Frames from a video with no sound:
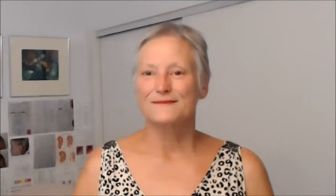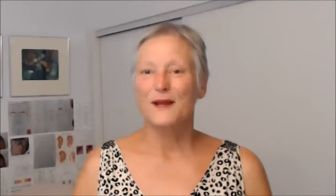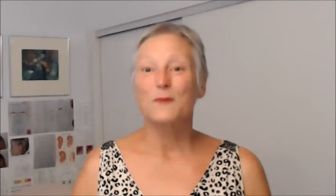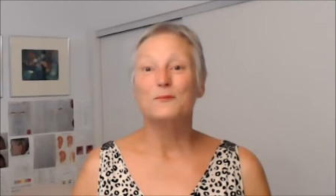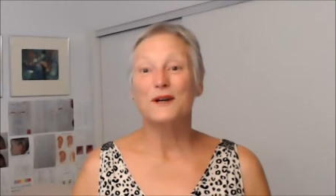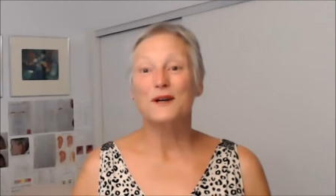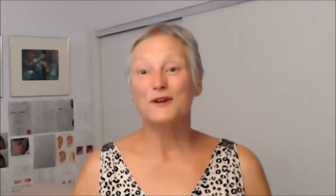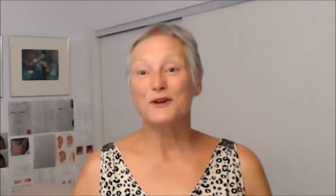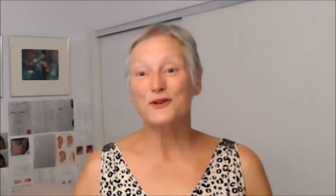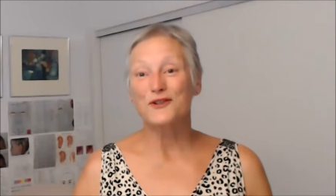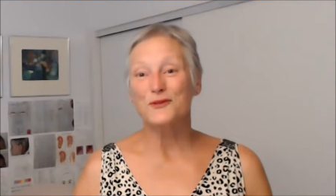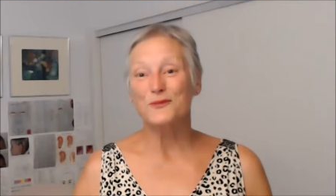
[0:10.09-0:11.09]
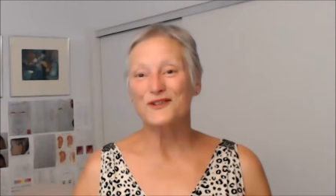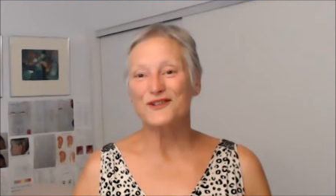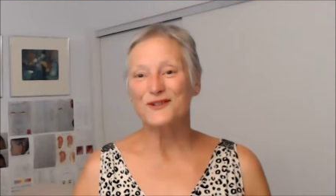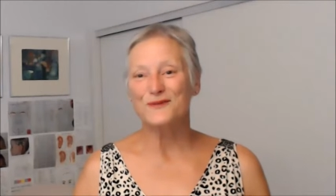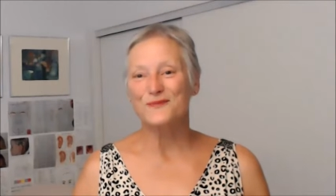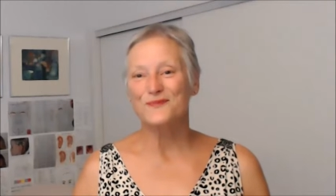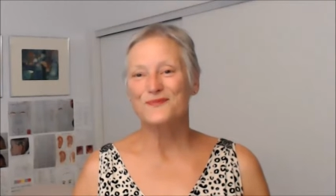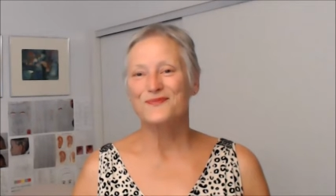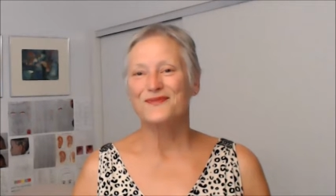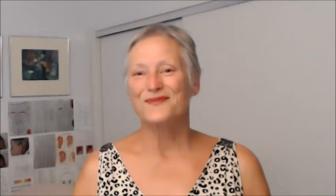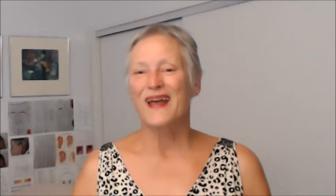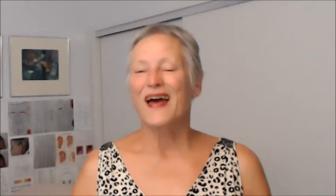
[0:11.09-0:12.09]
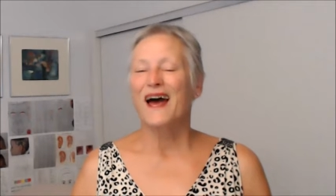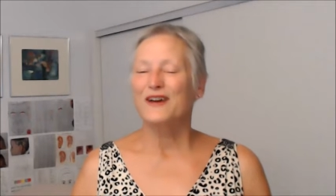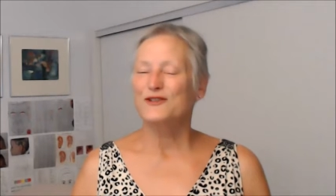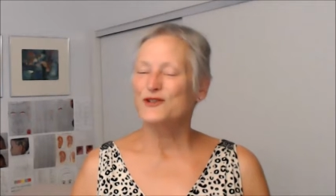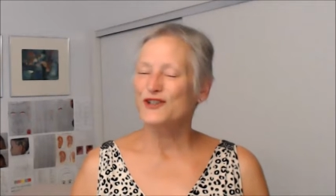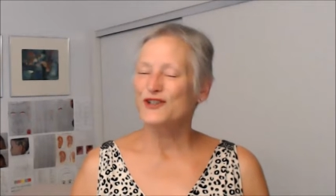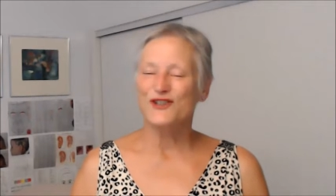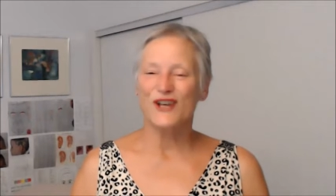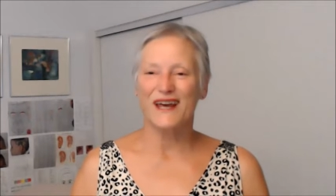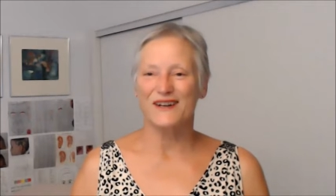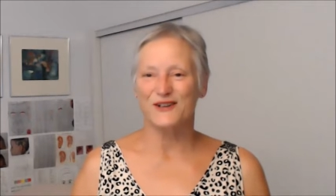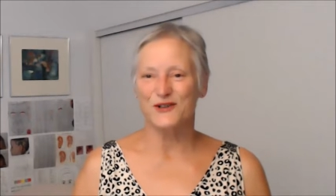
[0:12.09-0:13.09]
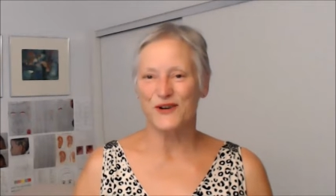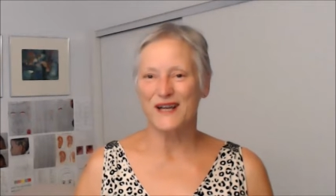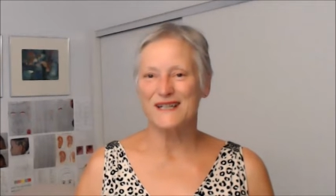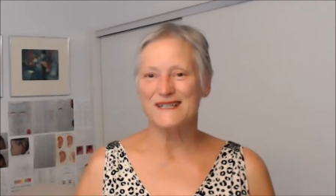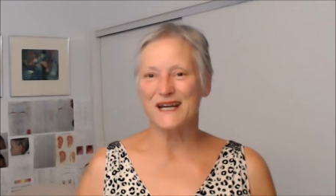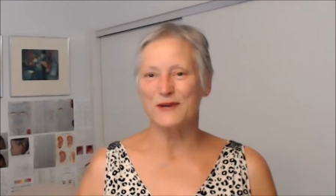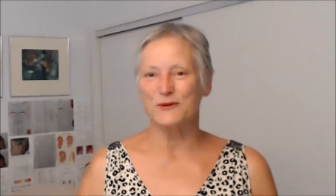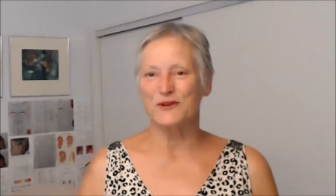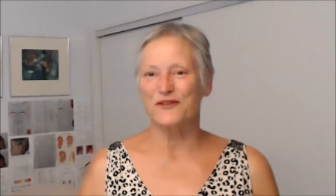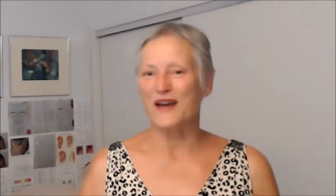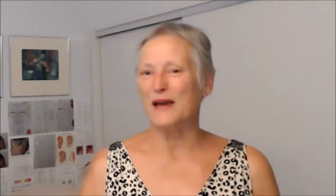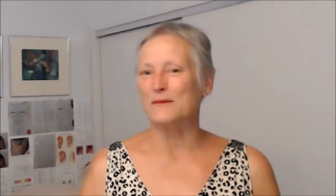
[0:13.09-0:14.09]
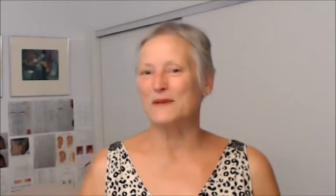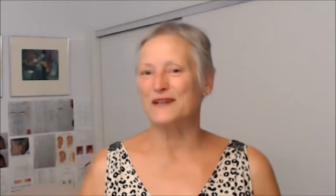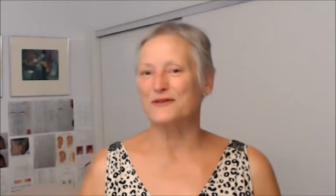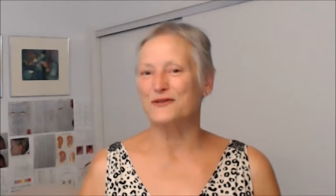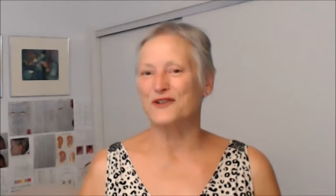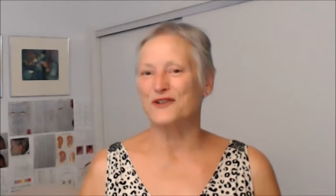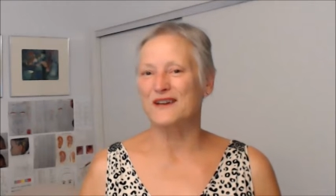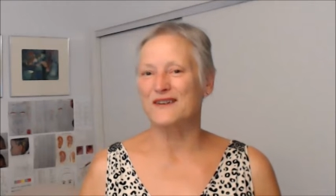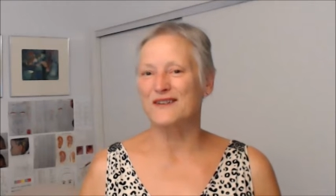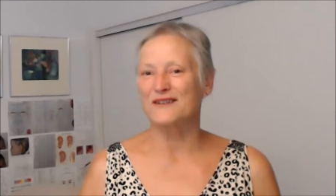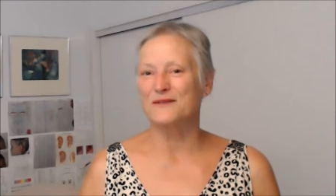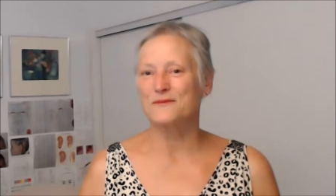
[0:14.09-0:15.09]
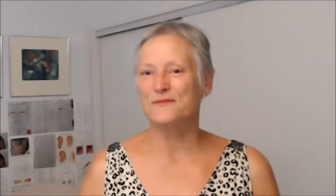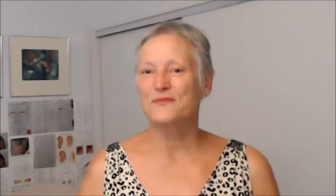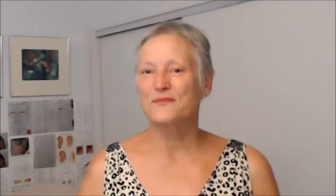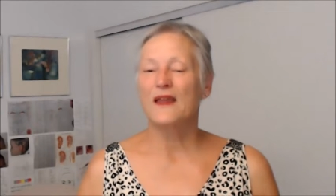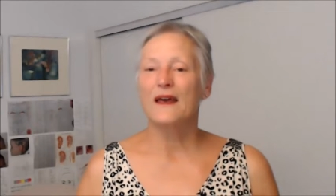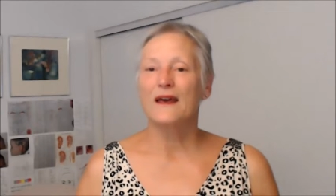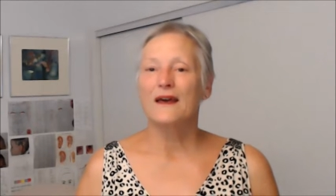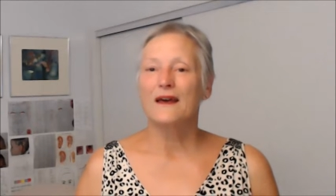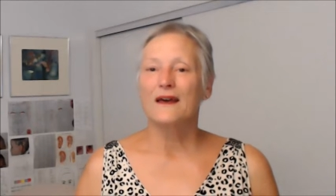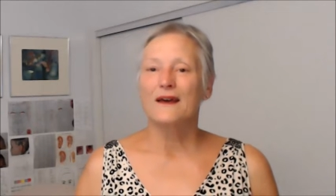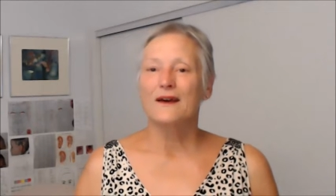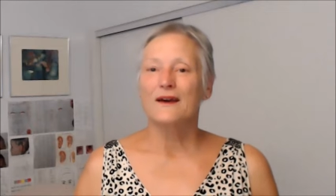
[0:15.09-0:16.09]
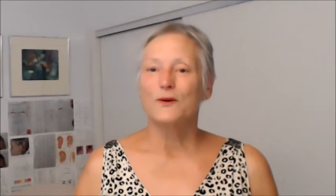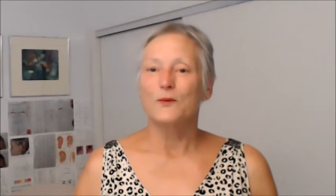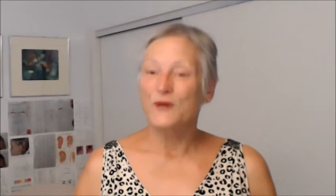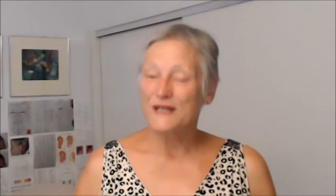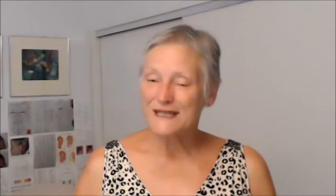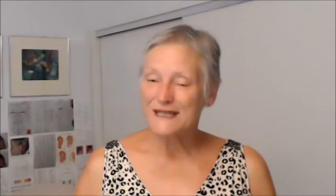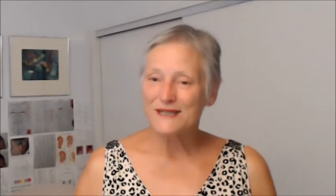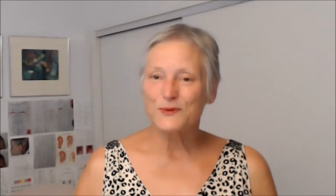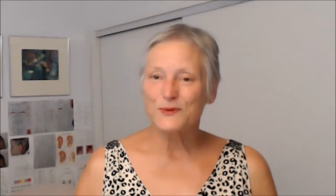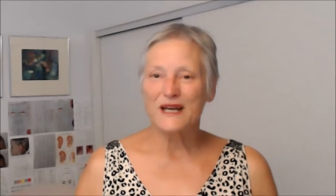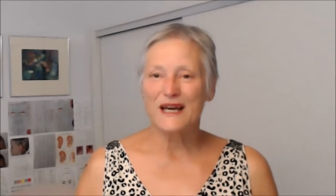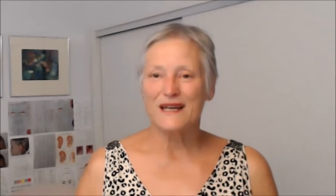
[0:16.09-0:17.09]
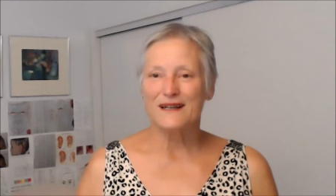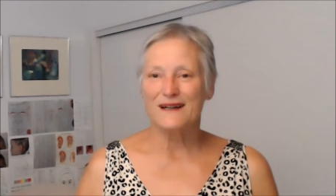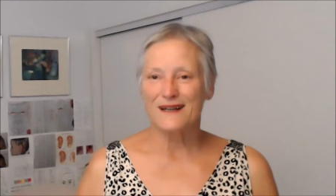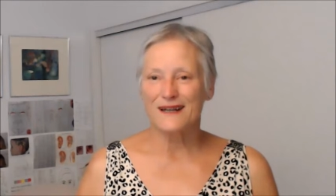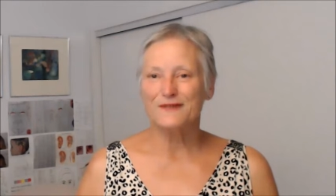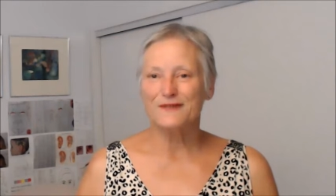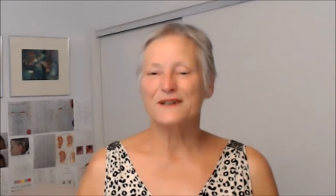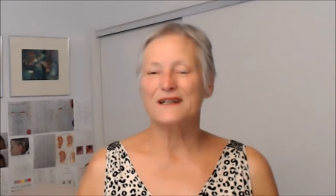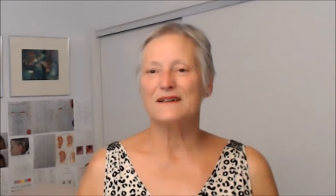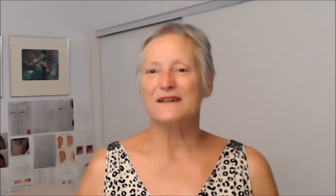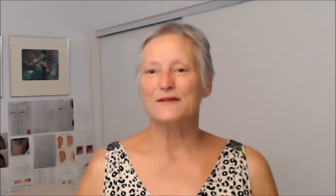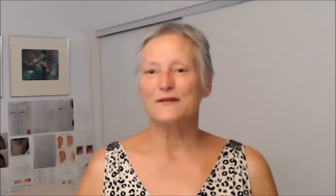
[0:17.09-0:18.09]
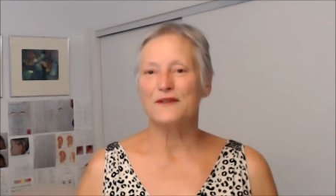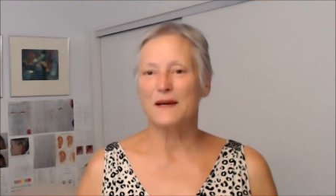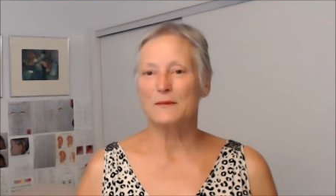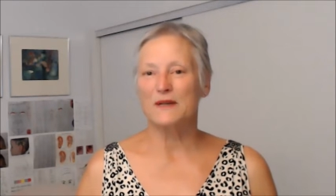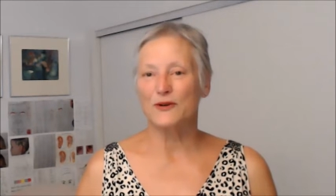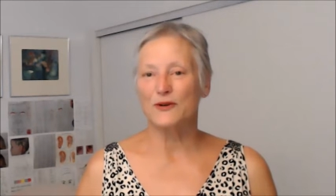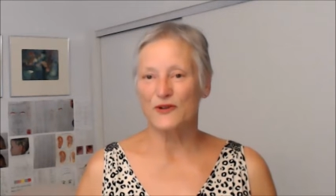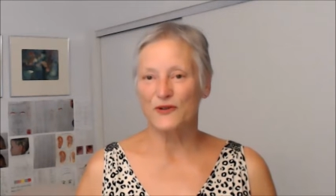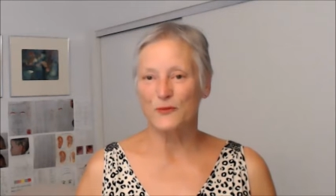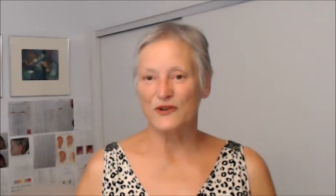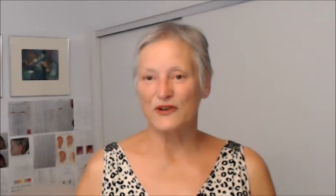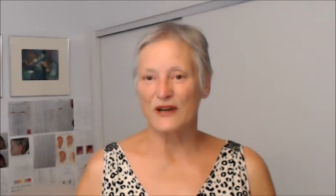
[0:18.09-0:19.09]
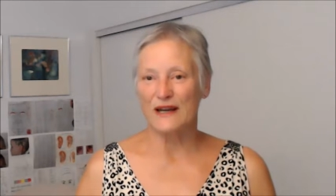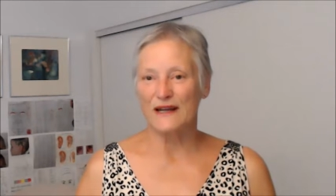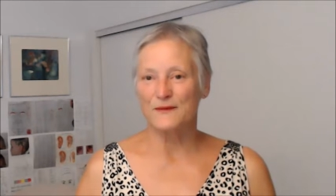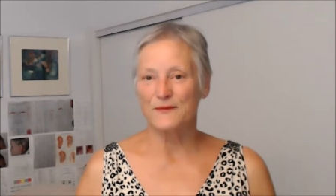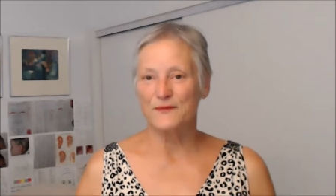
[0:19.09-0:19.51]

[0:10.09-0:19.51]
Merry Christmas. I trust you had a great day with family and friends. We did. We had a lovely family Christmas day.